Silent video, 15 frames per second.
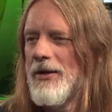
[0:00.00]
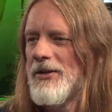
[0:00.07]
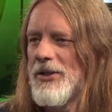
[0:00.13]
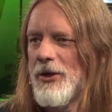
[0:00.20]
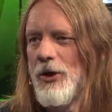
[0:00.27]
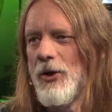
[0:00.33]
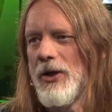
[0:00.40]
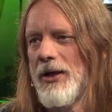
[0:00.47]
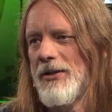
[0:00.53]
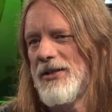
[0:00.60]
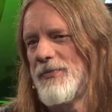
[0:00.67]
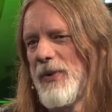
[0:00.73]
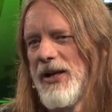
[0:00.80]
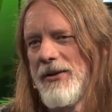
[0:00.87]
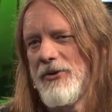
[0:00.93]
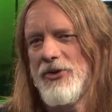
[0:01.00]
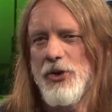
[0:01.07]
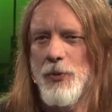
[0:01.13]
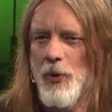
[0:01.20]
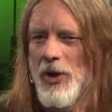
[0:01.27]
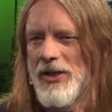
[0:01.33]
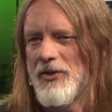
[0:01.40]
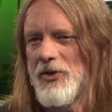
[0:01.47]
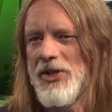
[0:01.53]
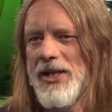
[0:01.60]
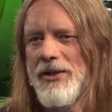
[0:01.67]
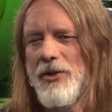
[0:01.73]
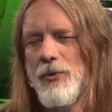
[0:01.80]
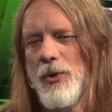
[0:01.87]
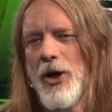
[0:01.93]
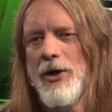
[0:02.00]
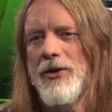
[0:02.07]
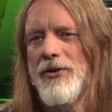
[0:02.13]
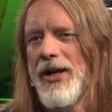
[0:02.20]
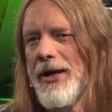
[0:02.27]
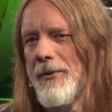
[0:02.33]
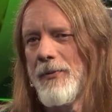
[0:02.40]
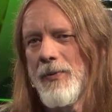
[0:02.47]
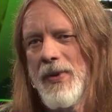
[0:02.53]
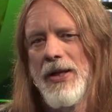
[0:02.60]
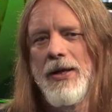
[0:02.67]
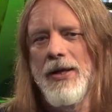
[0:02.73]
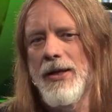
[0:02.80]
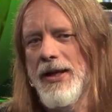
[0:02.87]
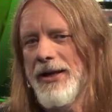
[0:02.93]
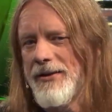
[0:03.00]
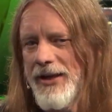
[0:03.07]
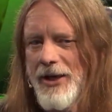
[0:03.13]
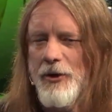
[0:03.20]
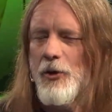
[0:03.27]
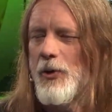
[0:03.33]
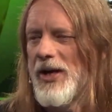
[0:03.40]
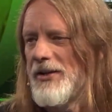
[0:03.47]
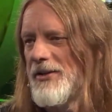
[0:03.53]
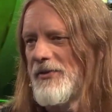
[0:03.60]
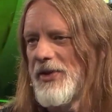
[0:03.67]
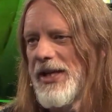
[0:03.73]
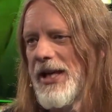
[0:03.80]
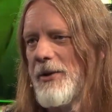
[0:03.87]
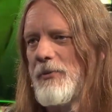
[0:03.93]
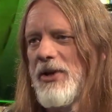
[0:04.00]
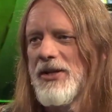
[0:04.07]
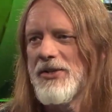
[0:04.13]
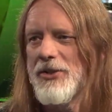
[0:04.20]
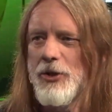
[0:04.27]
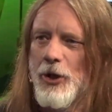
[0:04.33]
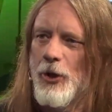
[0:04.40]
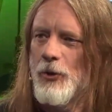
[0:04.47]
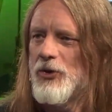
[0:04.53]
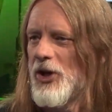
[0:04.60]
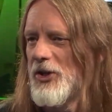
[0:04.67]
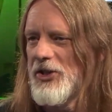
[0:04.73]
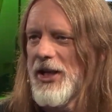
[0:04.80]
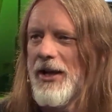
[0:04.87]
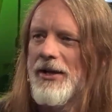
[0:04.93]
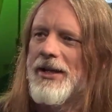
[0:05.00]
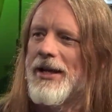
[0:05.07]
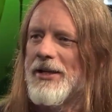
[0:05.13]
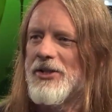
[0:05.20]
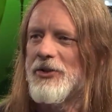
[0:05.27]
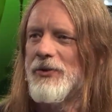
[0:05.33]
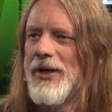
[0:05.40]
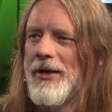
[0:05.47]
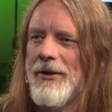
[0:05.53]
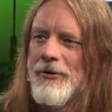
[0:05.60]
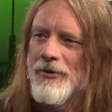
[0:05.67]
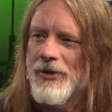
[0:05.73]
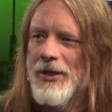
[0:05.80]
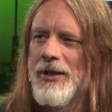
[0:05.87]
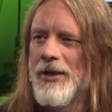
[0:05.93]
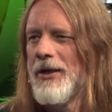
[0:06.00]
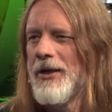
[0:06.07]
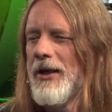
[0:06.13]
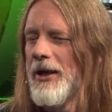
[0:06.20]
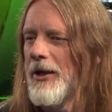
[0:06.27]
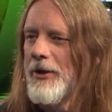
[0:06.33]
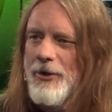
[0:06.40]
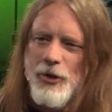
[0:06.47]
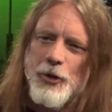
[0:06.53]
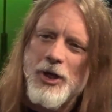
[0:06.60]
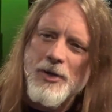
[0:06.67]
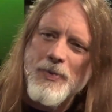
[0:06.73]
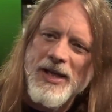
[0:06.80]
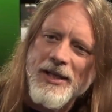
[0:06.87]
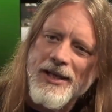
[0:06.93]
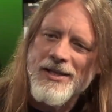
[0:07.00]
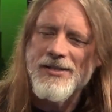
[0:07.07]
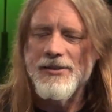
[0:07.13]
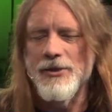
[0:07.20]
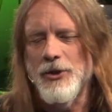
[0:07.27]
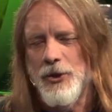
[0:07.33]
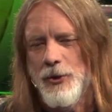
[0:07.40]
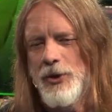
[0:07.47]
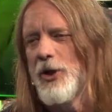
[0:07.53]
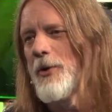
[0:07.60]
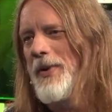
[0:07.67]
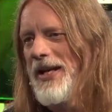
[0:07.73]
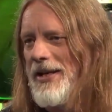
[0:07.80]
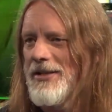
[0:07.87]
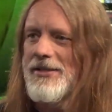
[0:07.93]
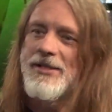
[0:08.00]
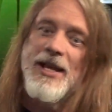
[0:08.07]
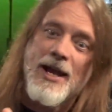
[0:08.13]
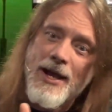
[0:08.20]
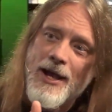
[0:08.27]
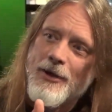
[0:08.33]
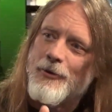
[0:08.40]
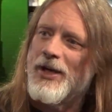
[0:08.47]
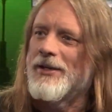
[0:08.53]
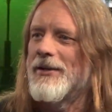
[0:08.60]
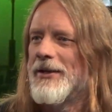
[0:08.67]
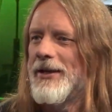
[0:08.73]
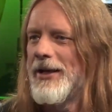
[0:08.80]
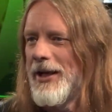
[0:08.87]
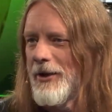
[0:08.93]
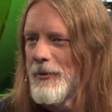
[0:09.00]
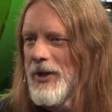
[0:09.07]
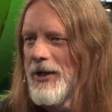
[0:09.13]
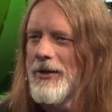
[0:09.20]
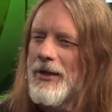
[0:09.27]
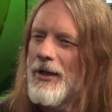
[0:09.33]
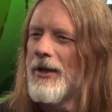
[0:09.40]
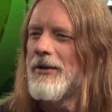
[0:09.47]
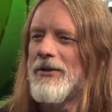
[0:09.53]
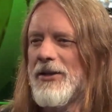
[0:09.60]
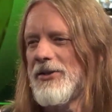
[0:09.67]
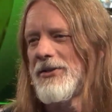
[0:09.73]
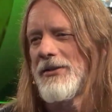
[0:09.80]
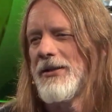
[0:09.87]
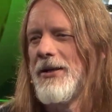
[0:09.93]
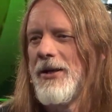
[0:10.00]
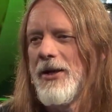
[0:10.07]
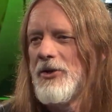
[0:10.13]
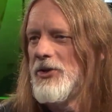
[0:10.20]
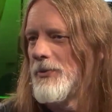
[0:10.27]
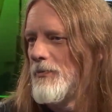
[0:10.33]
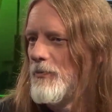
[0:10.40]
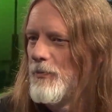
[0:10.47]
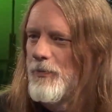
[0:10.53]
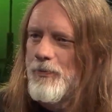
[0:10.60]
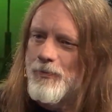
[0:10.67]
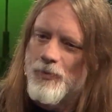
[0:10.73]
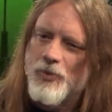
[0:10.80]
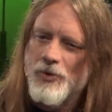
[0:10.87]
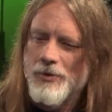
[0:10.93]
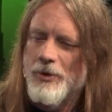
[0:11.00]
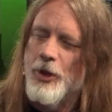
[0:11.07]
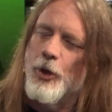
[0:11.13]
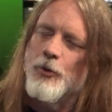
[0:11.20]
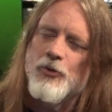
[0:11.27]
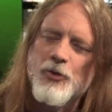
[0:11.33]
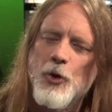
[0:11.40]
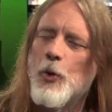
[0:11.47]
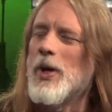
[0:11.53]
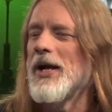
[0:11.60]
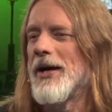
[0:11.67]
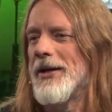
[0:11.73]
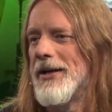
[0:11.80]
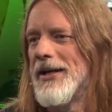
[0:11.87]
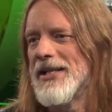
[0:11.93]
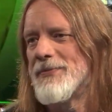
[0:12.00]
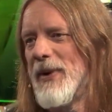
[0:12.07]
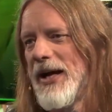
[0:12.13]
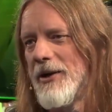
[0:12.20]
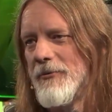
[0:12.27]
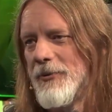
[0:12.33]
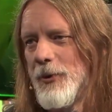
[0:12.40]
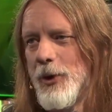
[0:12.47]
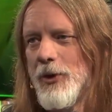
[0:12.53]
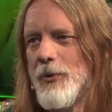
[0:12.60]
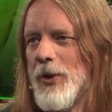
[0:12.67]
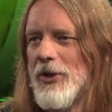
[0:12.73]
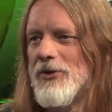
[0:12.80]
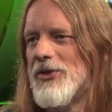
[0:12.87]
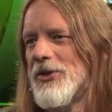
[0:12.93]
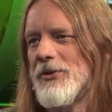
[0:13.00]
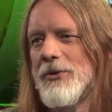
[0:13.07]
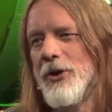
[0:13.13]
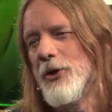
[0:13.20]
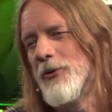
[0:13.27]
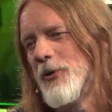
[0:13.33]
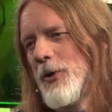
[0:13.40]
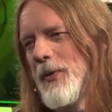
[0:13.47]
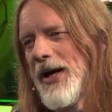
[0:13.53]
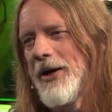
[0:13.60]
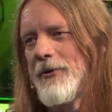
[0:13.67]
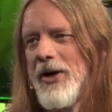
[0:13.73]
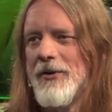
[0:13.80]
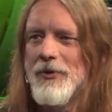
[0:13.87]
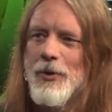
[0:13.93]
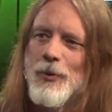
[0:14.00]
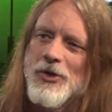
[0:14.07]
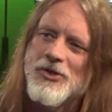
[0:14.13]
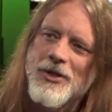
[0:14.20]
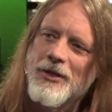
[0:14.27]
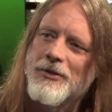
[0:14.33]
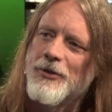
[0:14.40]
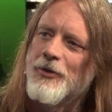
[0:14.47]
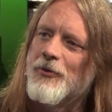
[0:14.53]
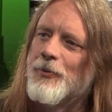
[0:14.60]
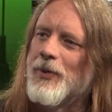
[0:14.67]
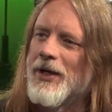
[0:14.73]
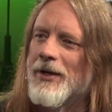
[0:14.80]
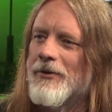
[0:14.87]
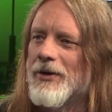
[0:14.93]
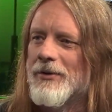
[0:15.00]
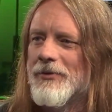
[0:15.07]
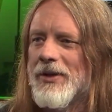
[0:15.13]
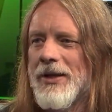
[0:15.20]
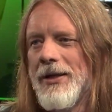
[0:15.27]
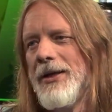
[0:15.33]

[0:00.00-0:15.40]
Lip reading: So it's been super interesting to work on them, like their creative team, just tossing ideas around. And could it be this? No. Could it be this? Yeah, great idea. And we are kind of like just throwing ideas back and forth, what's good for Minecraft and what's not good for Minecraft.